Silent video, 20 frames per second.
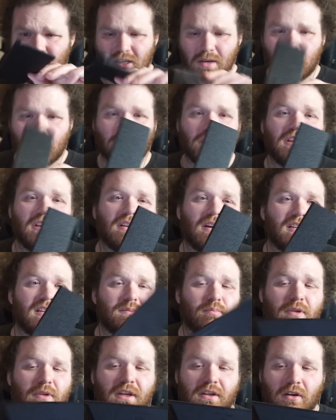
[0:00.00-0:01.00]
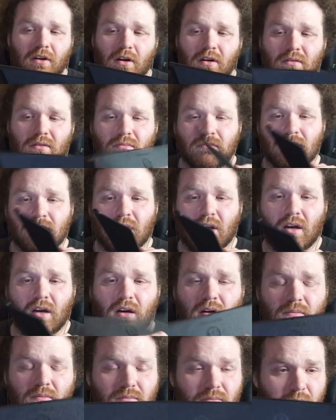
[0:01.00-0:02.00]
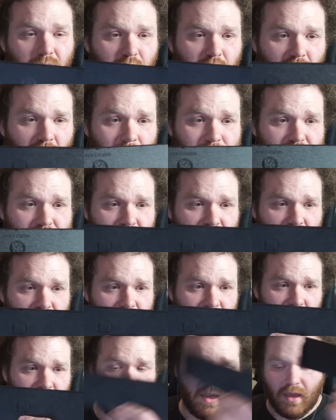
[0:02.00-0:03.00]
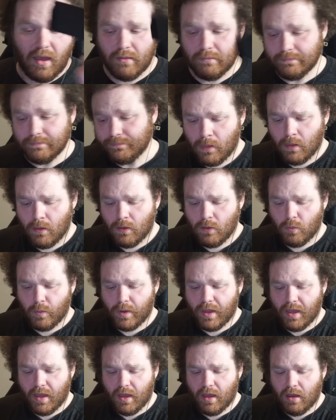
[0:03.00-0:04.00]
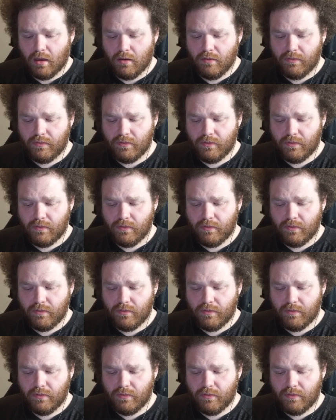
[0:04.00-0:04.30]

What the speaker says: a pretty nice blade guard. Props to them for that. We have